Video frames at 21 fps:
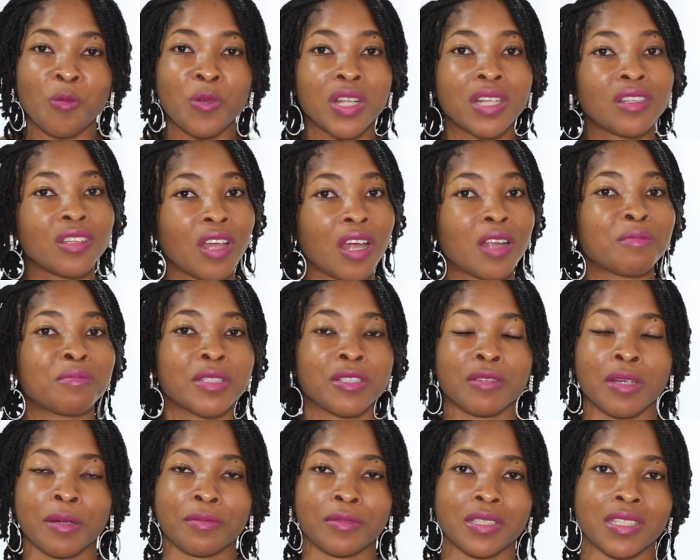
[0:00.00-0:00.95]
will not be
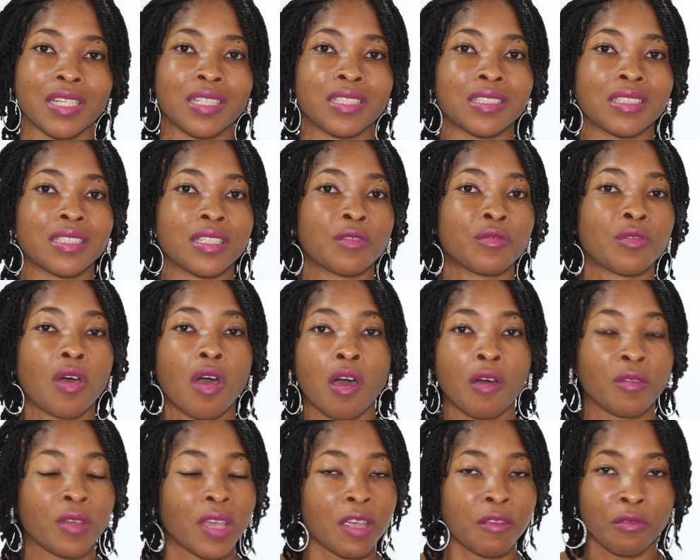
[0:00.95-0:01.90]
representative
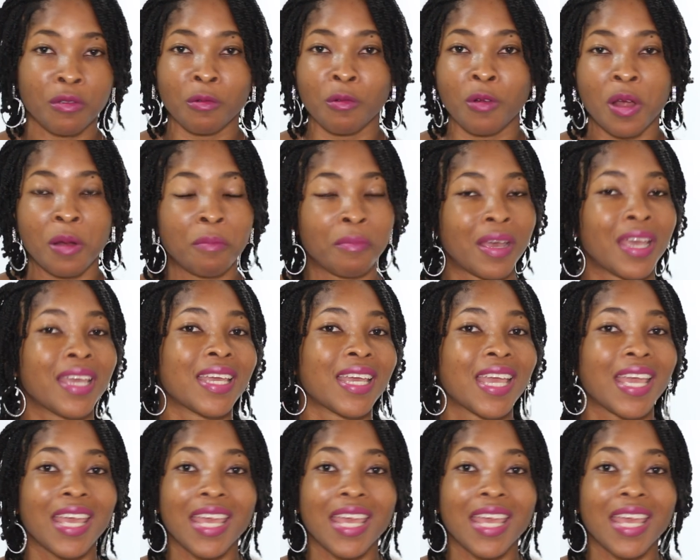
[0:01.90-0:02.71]
of everyone by